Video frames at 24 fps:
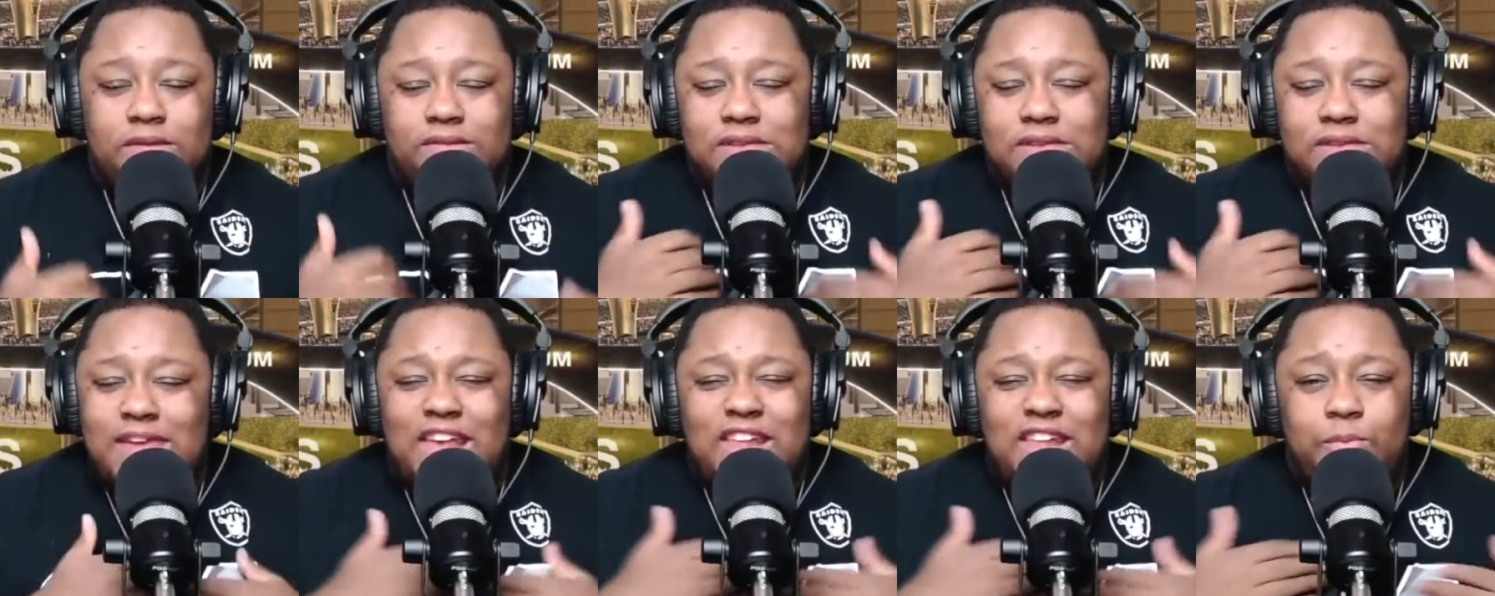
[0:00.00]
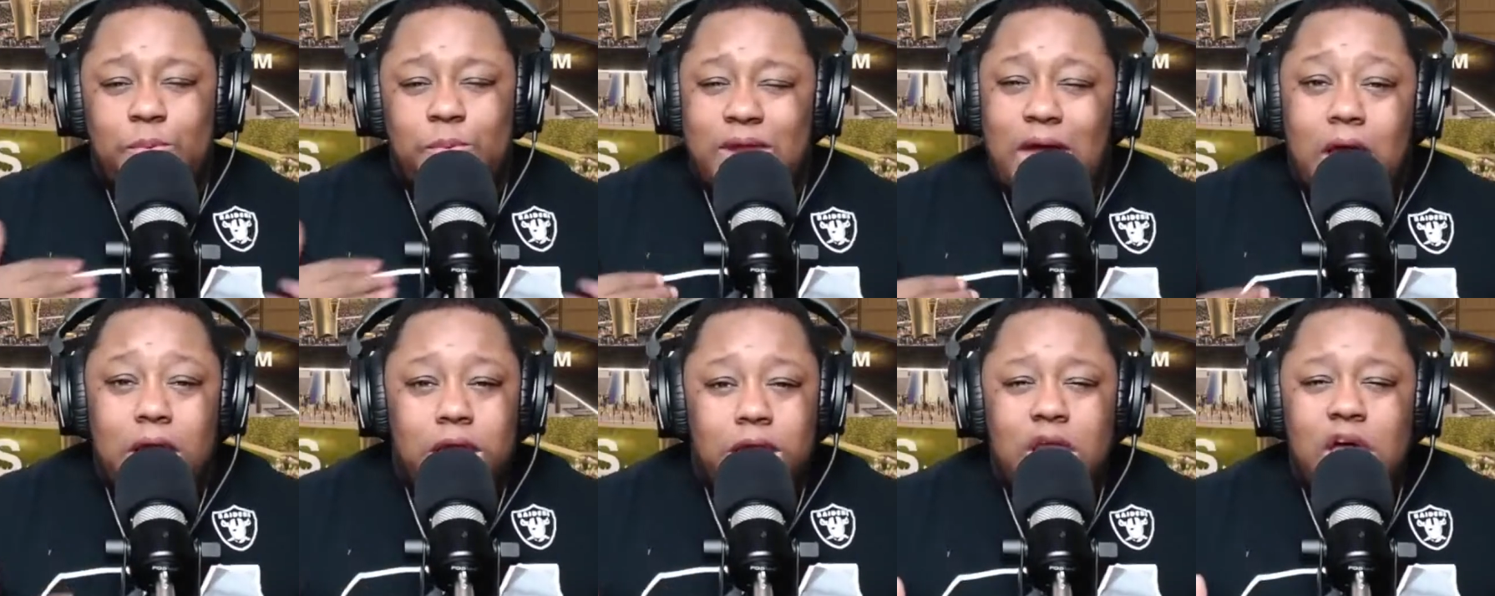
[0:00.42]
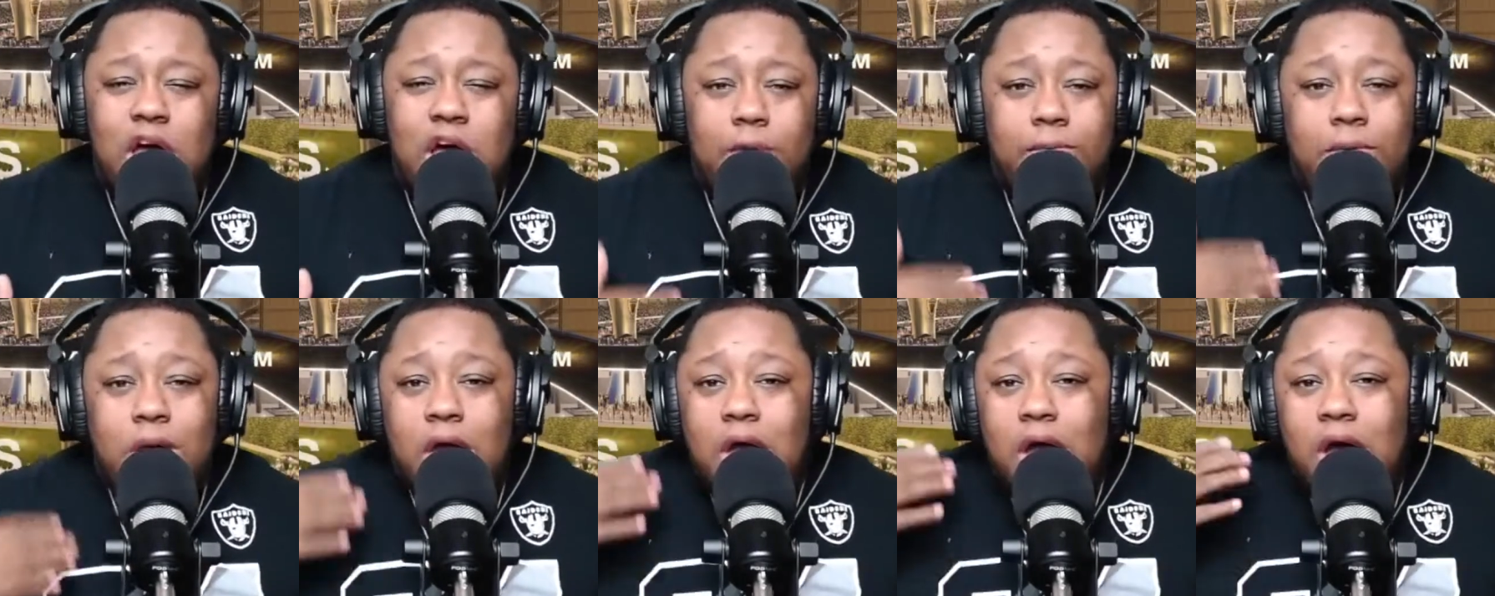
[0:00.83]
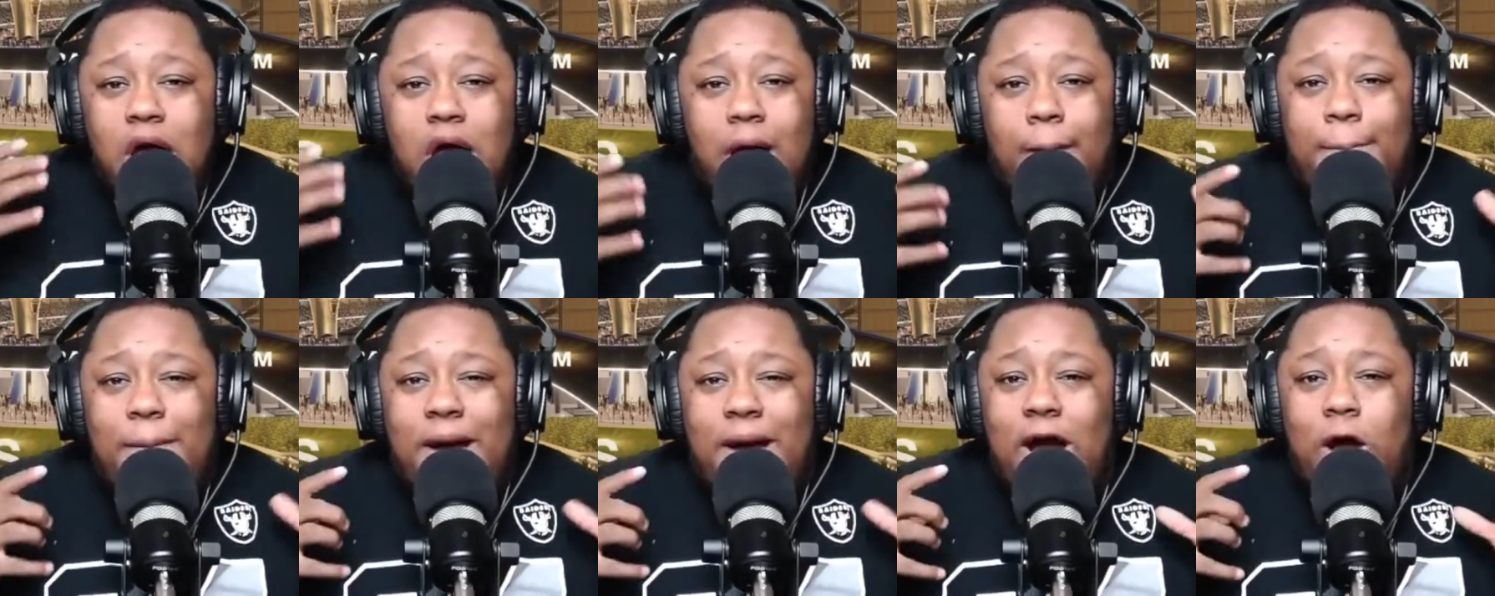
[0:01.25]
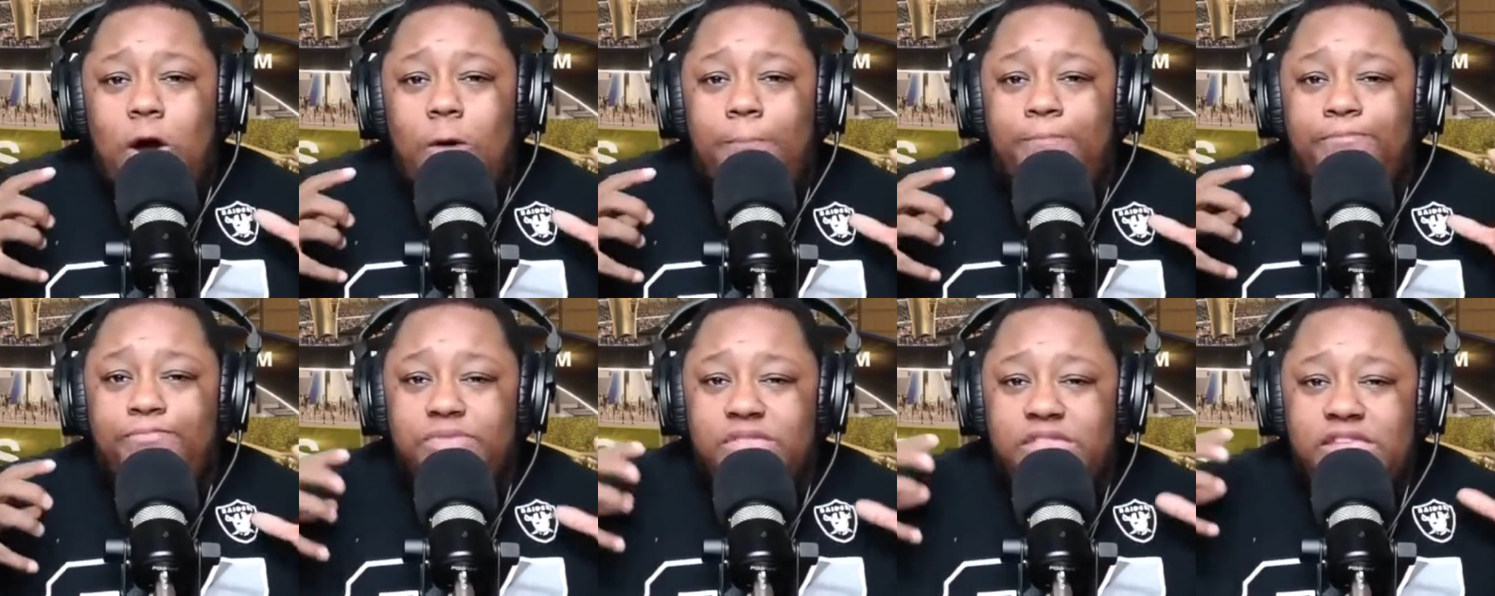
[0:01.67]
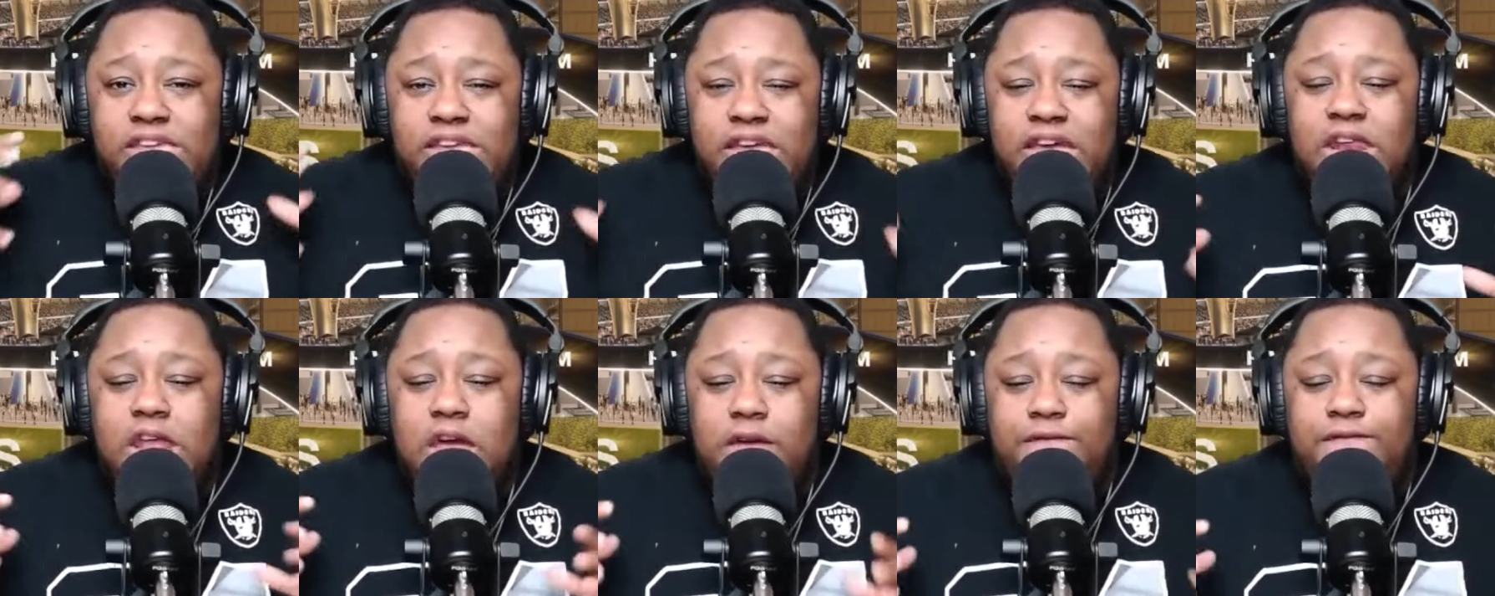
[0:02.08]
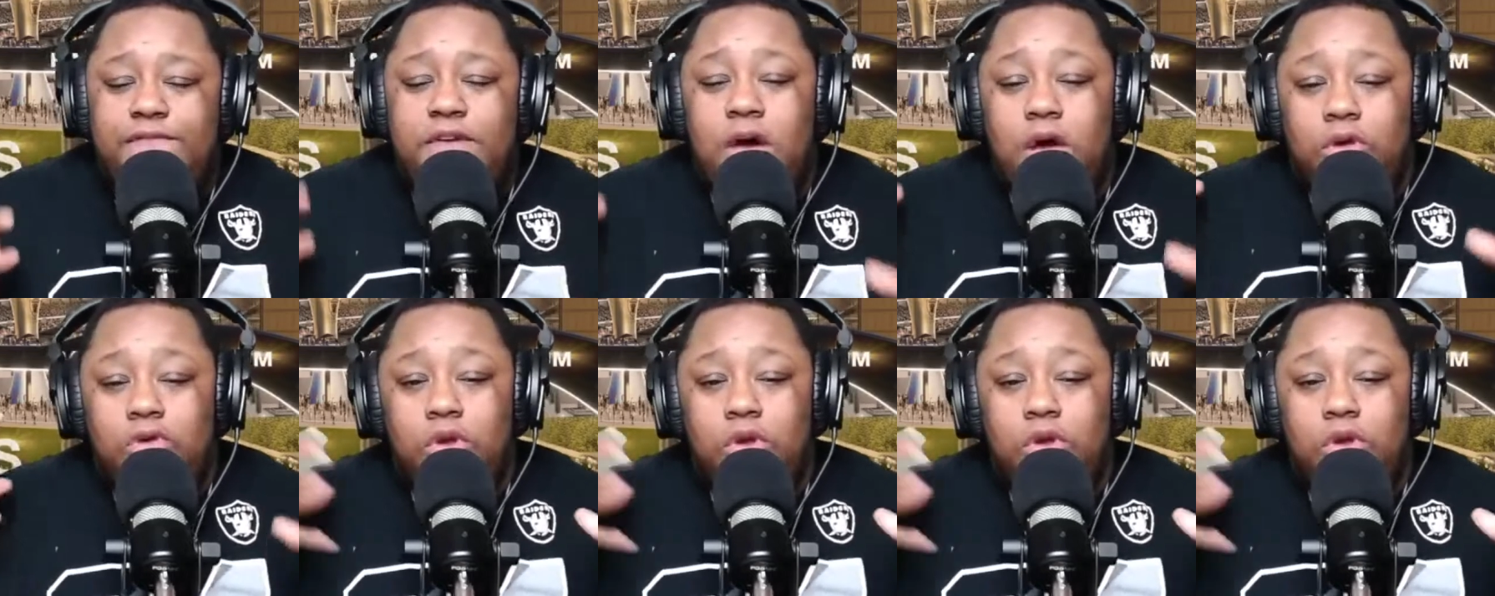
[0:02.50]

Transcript: And that's what I love about the NFL.